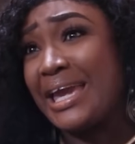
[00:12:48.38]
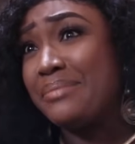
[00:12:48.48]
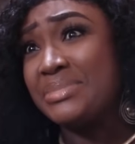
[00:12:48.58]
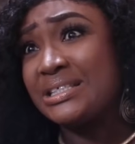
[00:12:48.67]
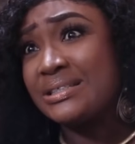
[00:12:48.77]

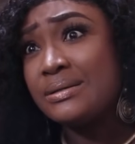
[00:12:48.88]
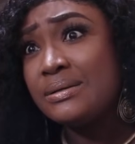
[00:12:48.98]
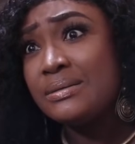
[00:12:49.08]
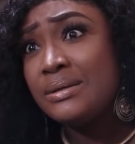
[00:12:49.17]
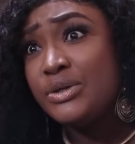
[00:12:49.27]
games.
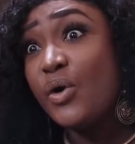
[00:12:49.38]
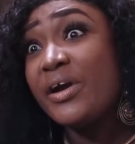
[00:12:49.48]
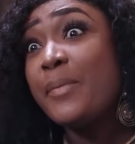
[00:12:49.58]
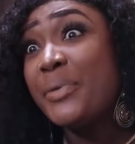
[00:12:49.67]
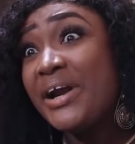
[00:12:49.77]

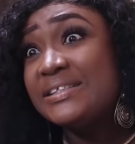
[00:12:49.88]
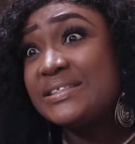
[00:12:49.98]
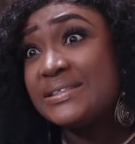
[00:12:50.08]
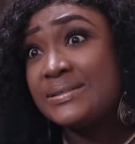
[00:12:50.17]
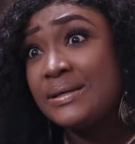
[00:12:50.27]
You're a
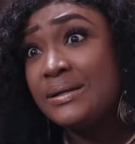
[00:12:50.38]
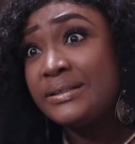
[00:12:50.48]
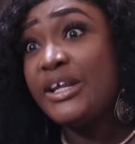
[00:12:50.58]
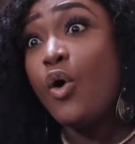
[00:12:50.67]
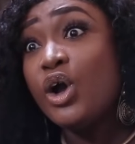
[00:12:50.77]
prince.
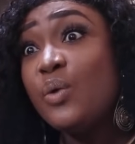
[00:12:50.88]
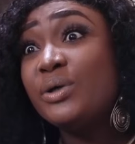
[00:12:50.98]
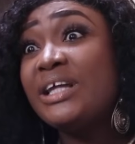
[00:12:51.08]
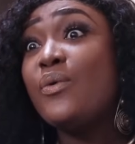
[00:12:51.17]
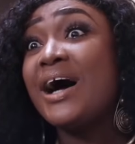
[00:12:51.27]
The only
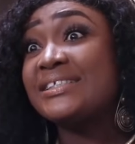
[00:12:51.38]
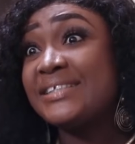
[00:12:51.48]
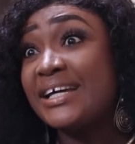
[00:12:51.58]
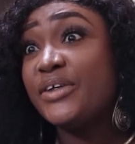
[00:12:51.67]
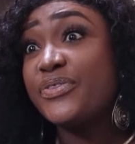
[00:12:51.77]
one that will
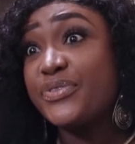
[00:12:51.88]
ascend the